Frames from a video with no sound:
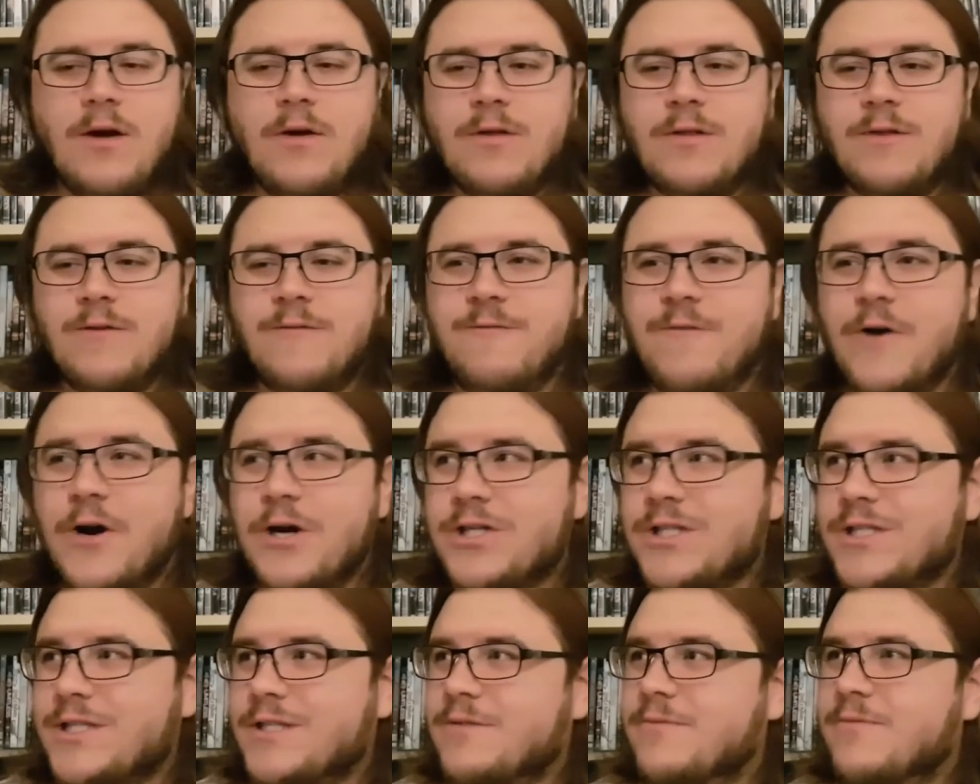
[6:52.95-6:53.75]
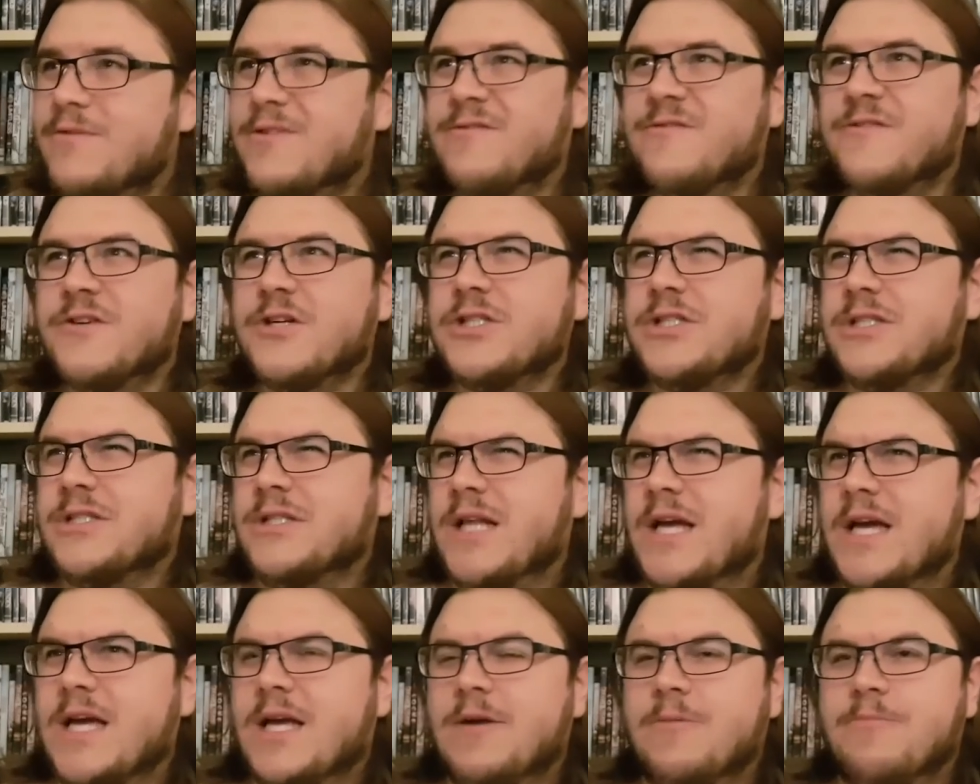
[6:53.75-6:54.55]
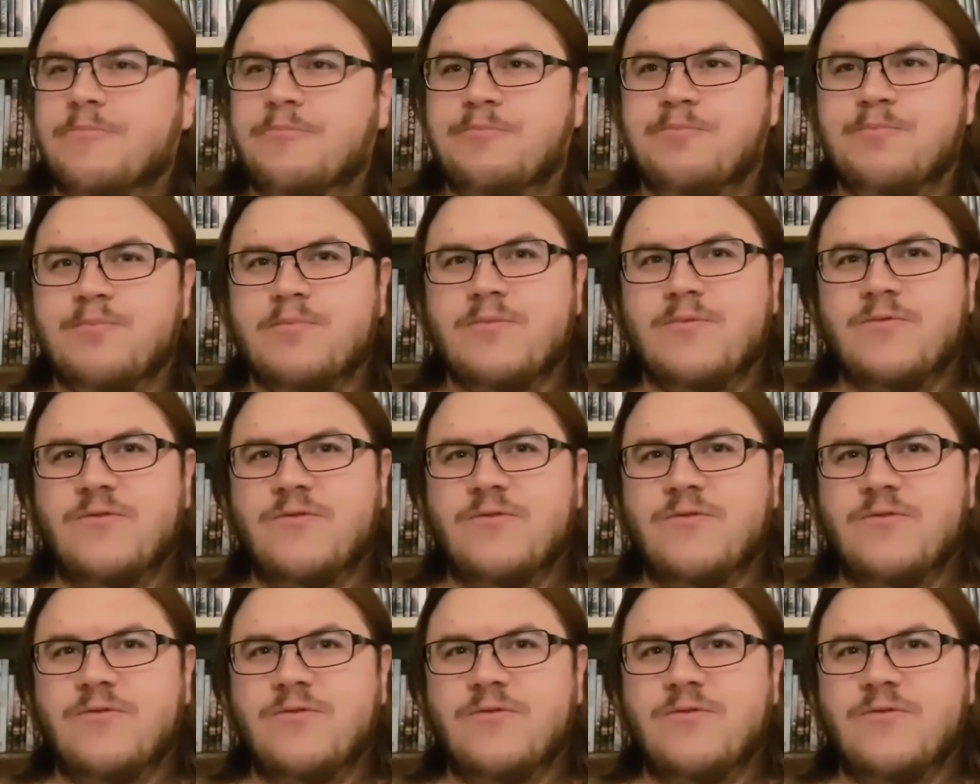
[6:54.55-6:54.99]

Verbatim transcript: You know, the first, the first like